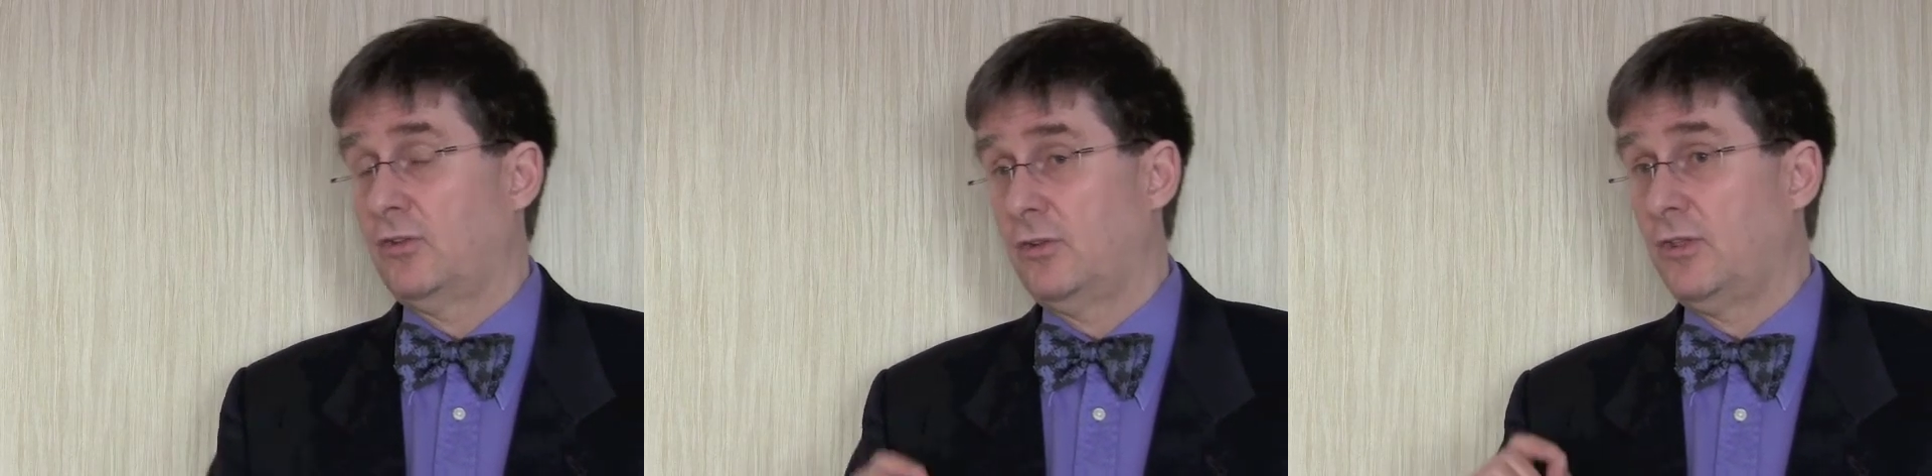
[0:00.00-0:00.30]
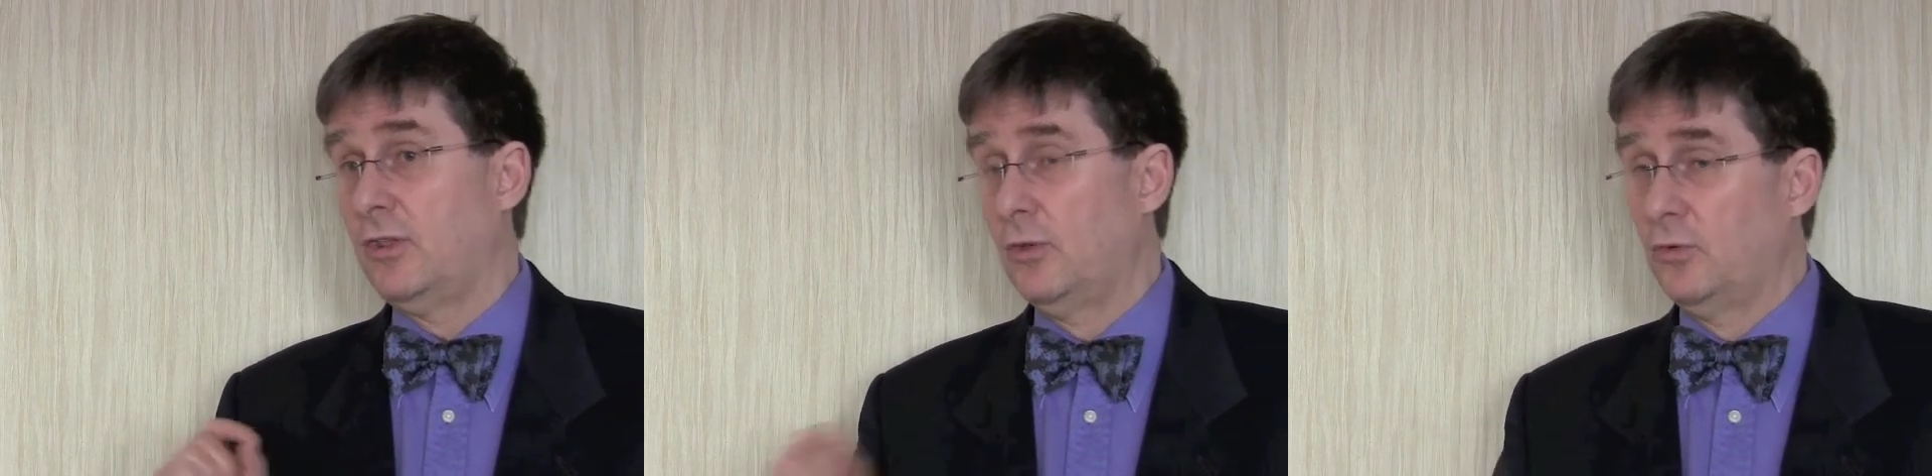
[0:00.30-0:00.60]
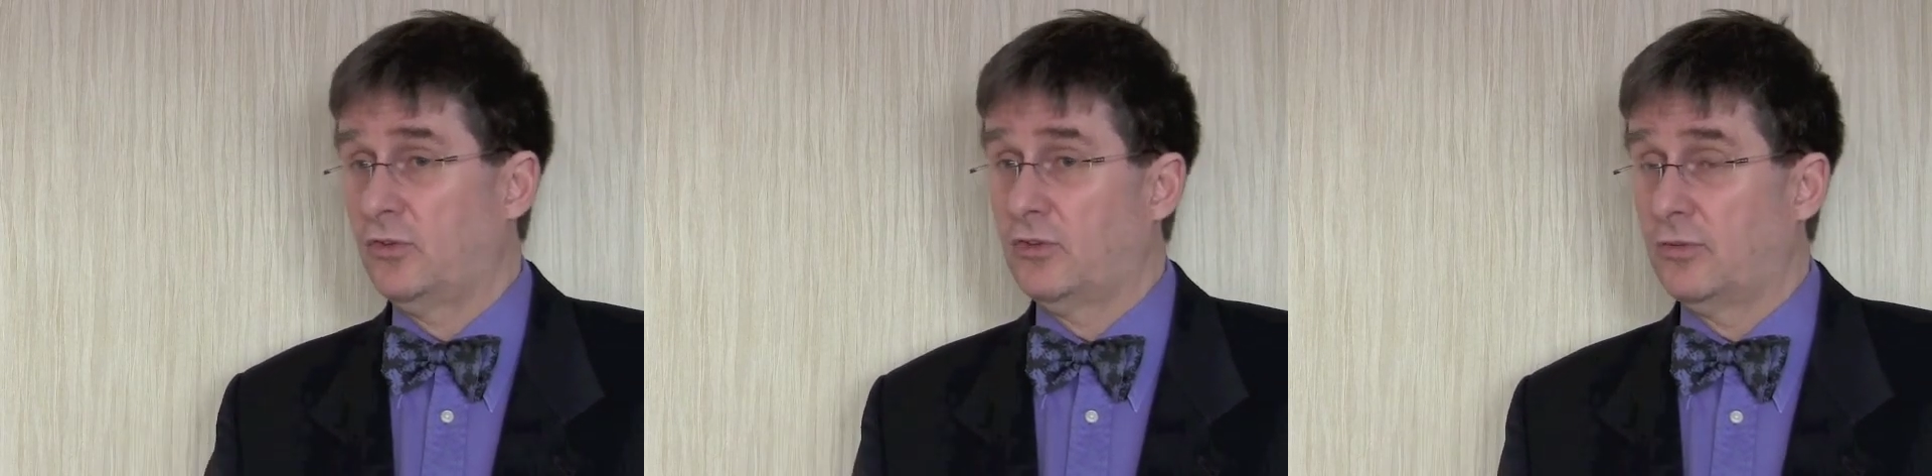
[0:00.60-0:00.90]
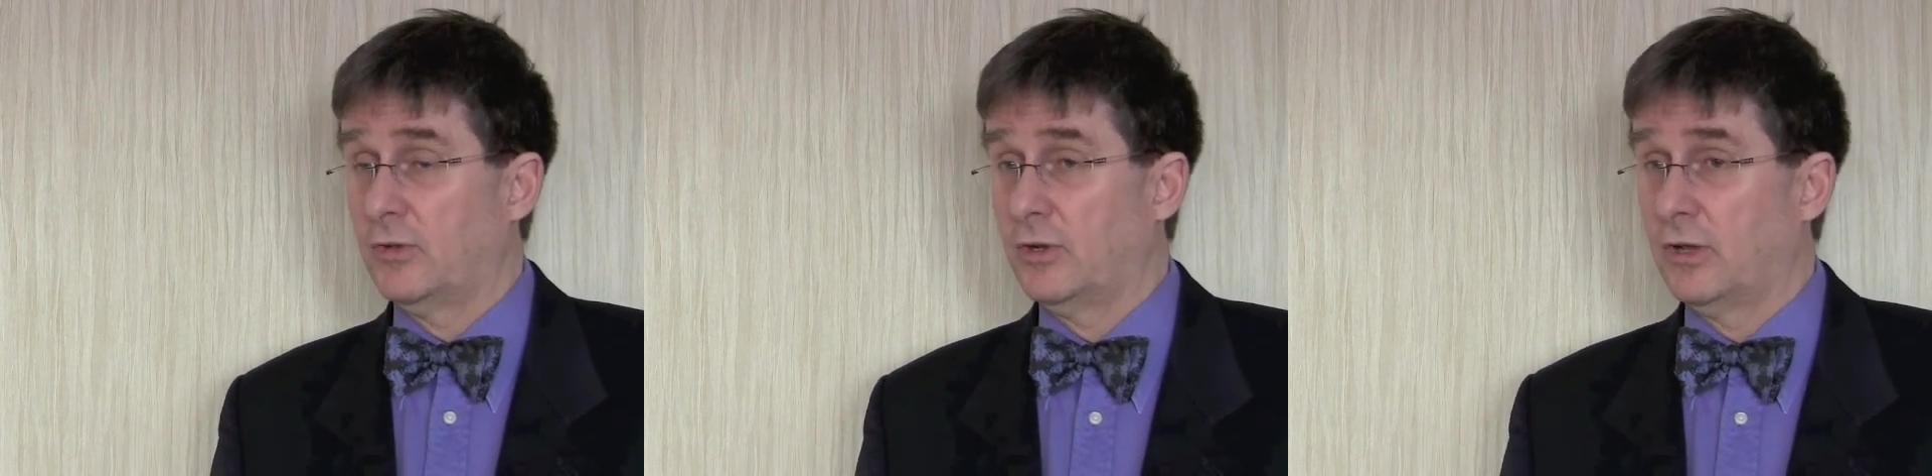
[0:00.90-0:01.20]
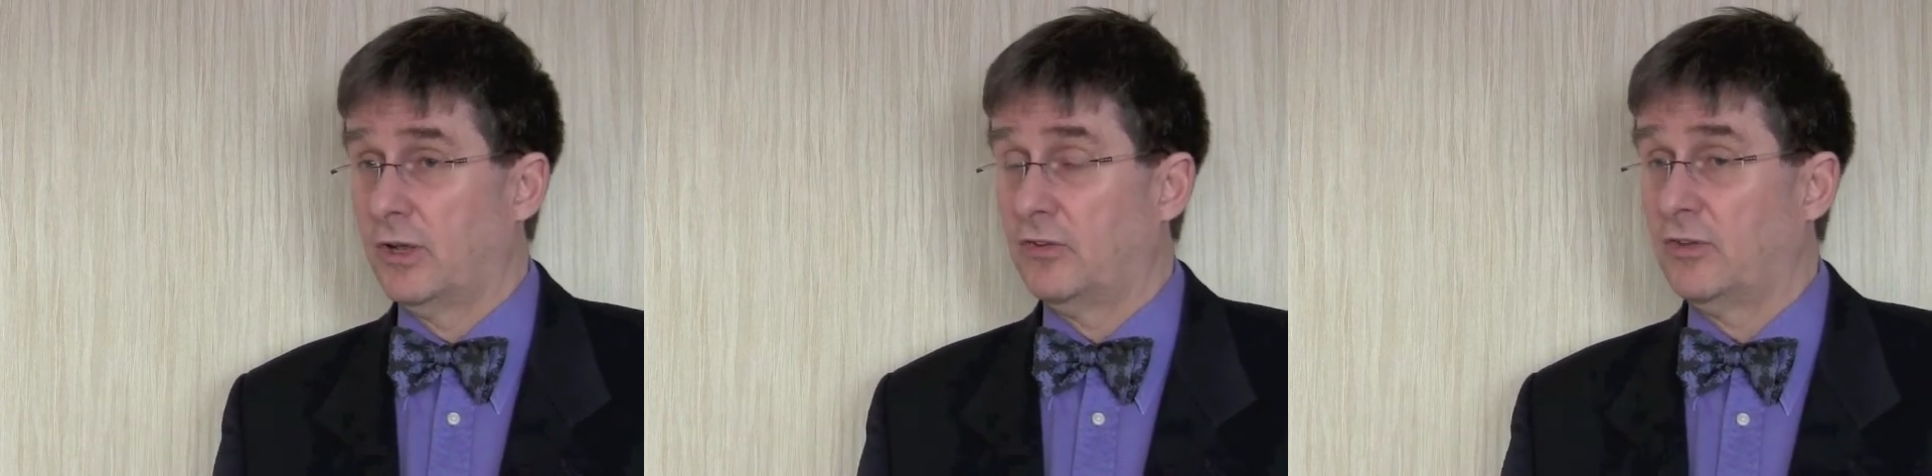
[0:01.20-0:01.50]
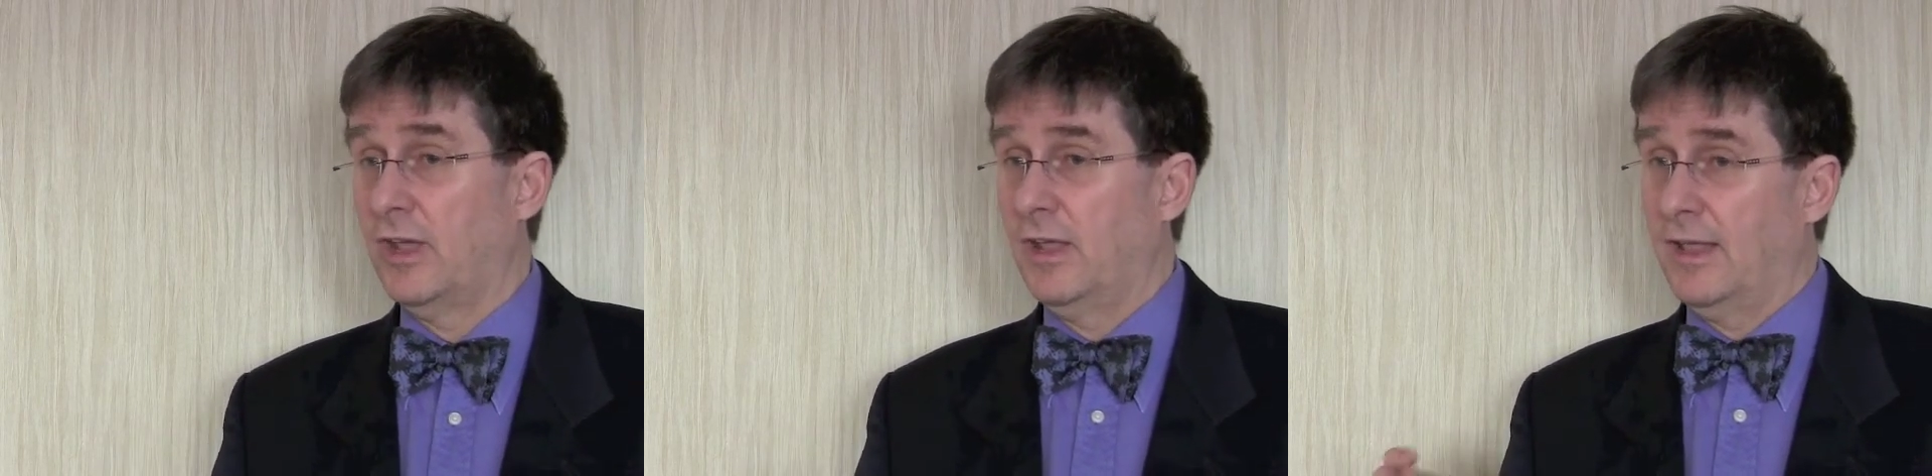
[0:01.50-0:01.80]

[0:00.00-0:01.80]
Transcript: to the users of the knowledge,